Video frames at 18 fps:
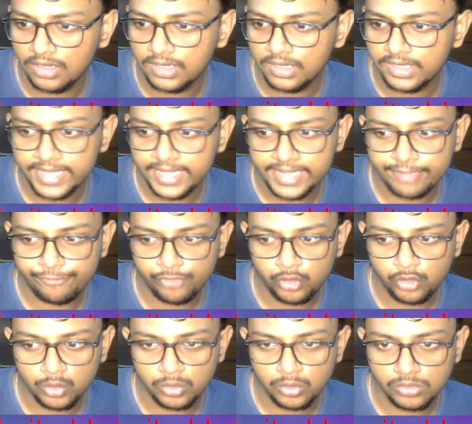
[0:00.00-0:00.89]
king
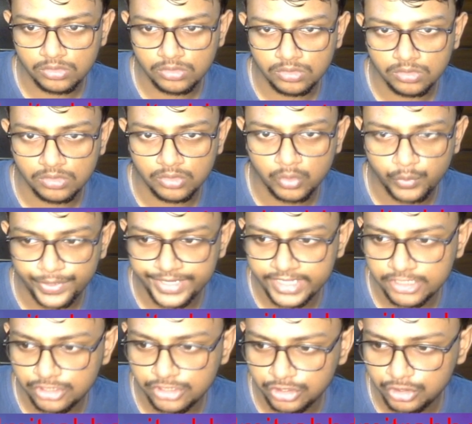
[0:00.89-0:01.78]
f2, queen
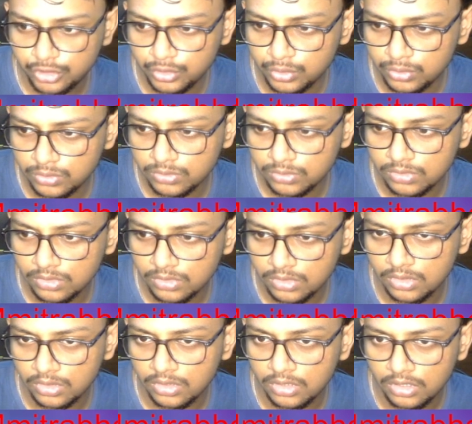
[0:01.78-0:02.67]
h2,
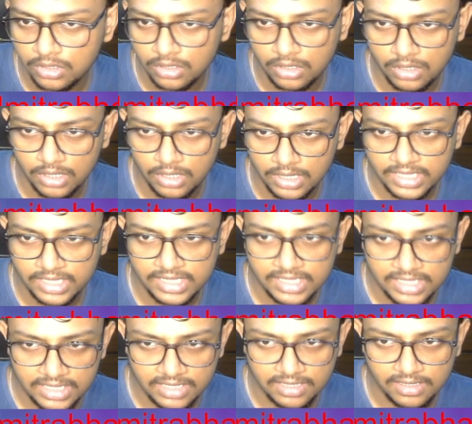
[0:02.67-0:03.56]

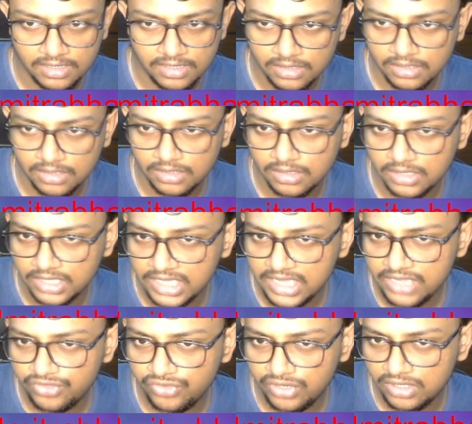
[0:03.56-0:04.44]
king
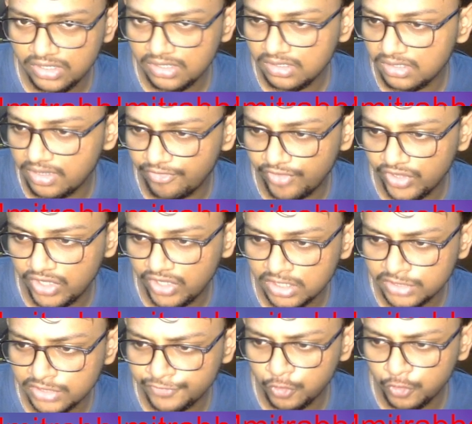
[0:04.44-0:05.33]
e3, everything
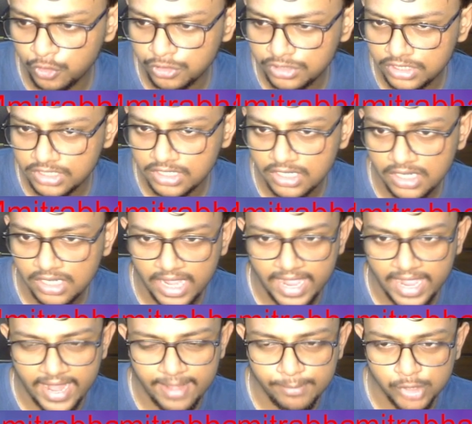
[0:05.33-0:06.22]
is forced here,
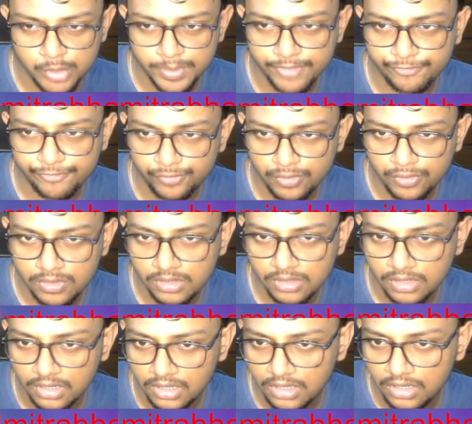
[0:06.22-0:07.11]
and bishop f4.
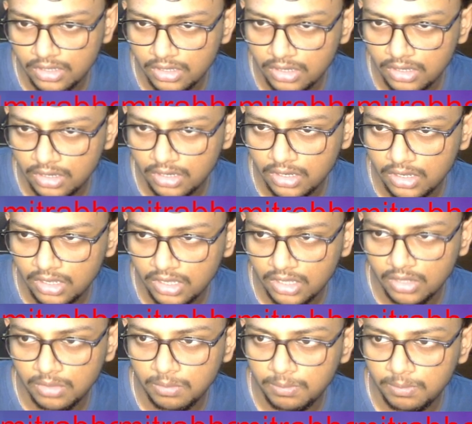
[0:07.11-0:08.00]

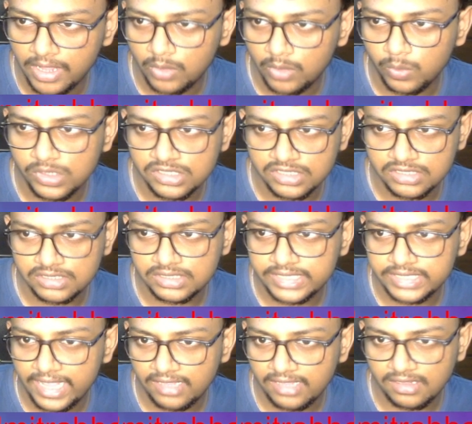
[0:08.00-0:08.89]
Black will just
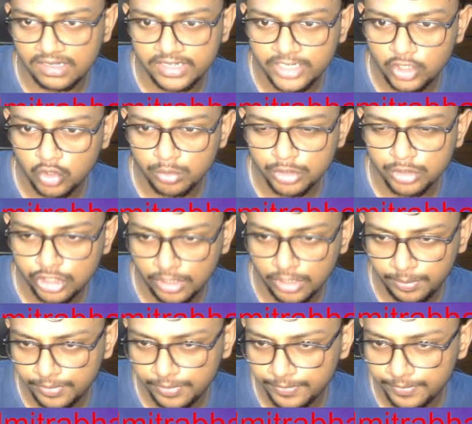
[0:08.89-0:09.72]
take the d2 bishop,